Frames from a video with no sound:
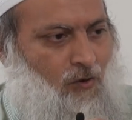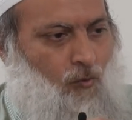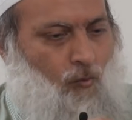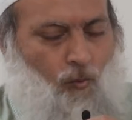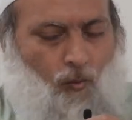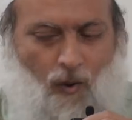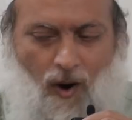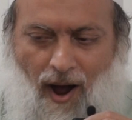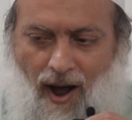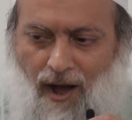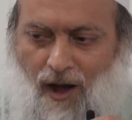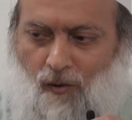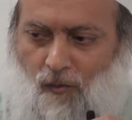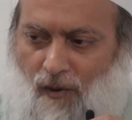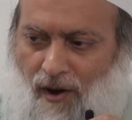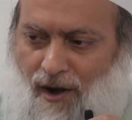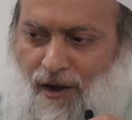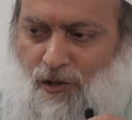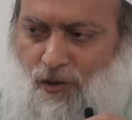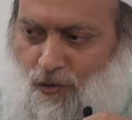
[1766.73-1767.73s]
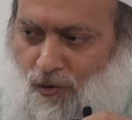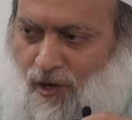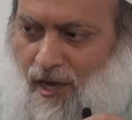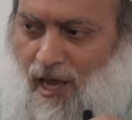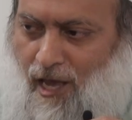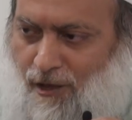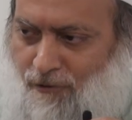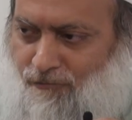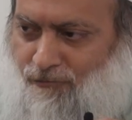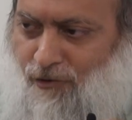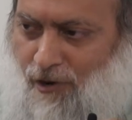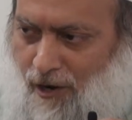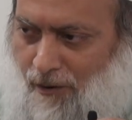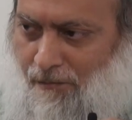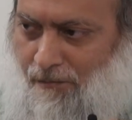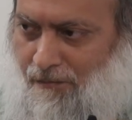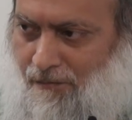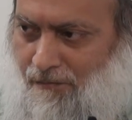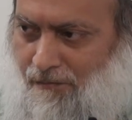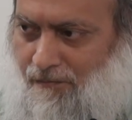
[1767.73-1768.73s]
where you came
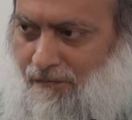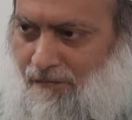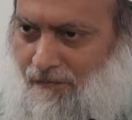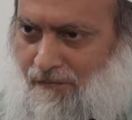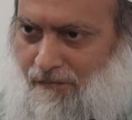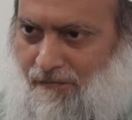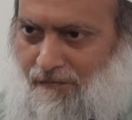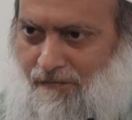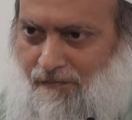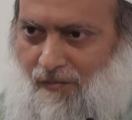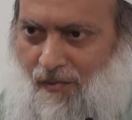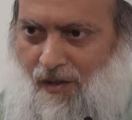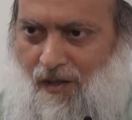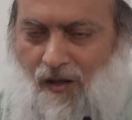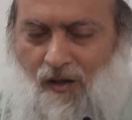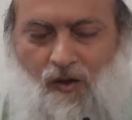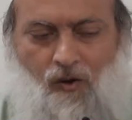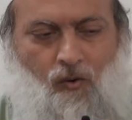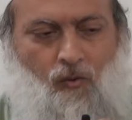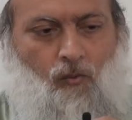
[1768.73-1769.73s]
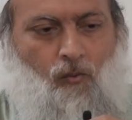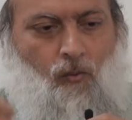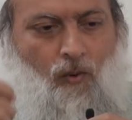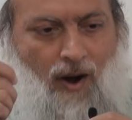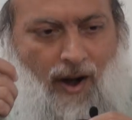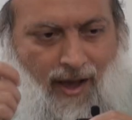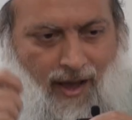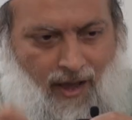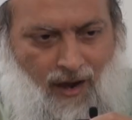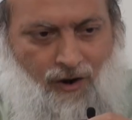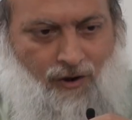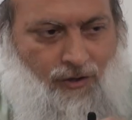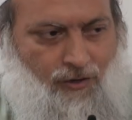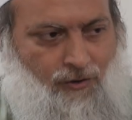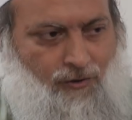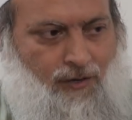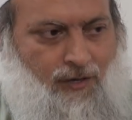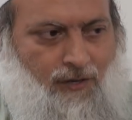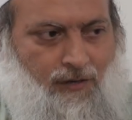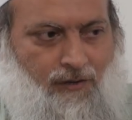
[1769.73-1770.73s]
from? Why are
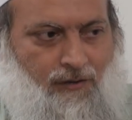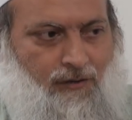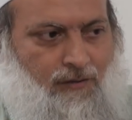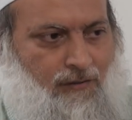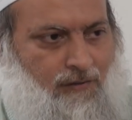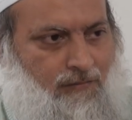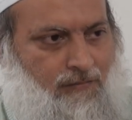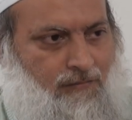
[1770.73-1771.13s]
you here?